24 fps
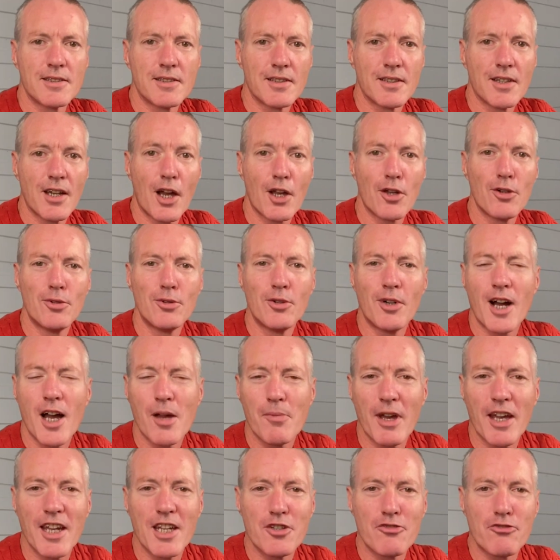Hi all, I'm
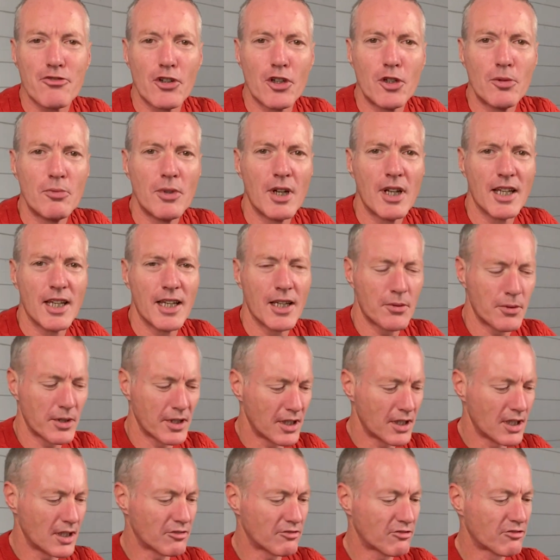Ade from Liquid
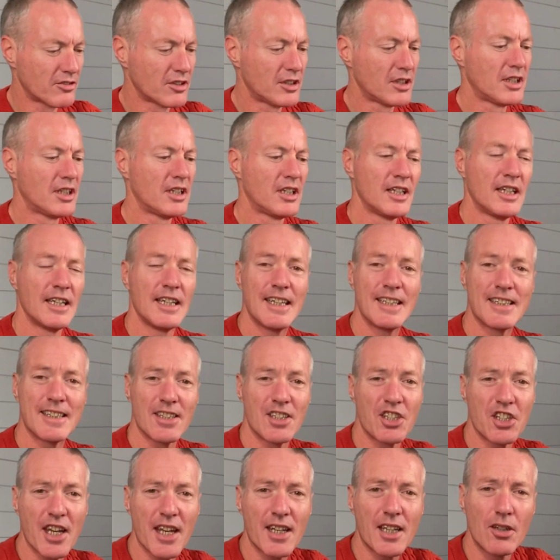Earth. It's a
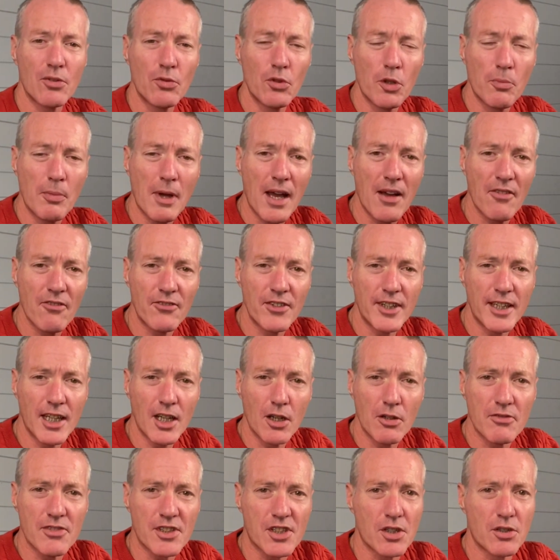channel all about video
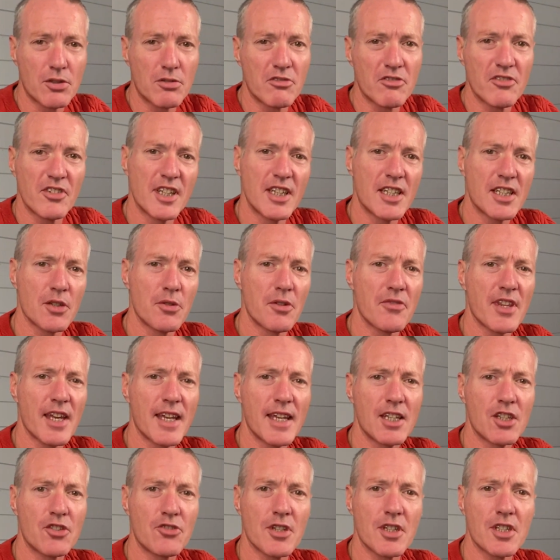and photography, so if that
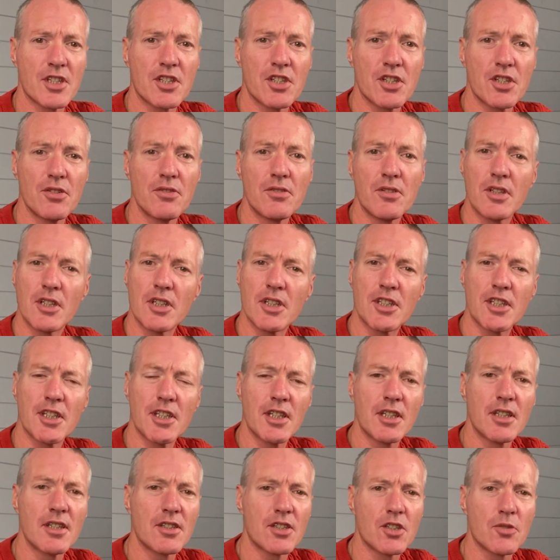interests you,
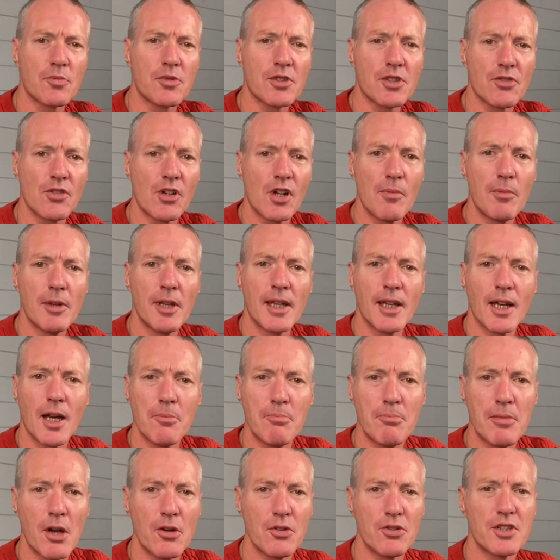consider subscribing. I'm
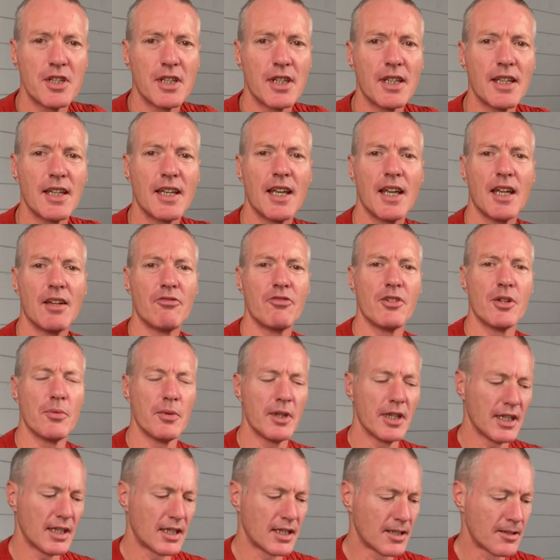posting every
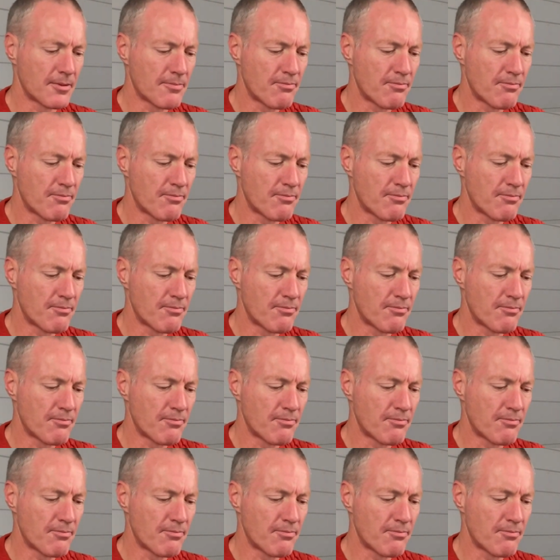week.